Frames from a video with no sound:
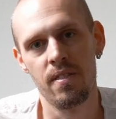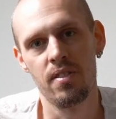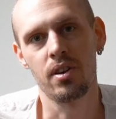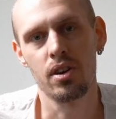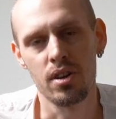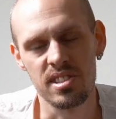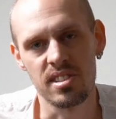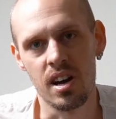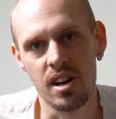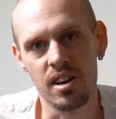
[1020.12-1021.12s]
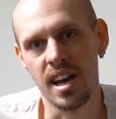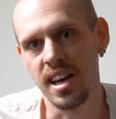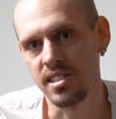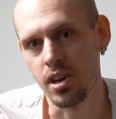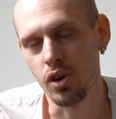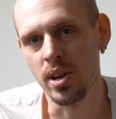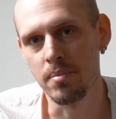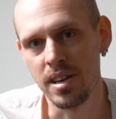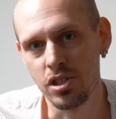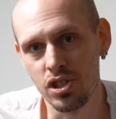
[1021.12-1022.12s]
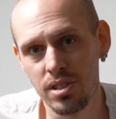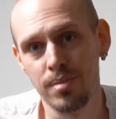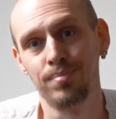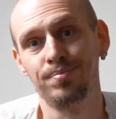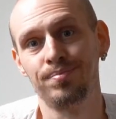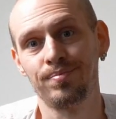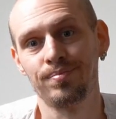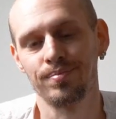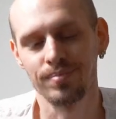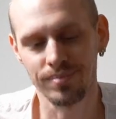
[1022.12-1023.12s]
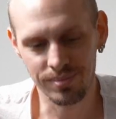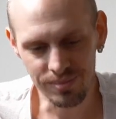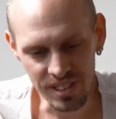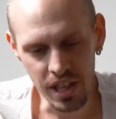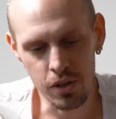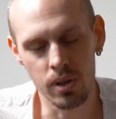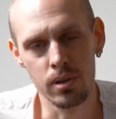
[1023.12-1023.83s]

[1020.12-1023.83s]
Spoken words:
The cons are, as I already mentioned, you're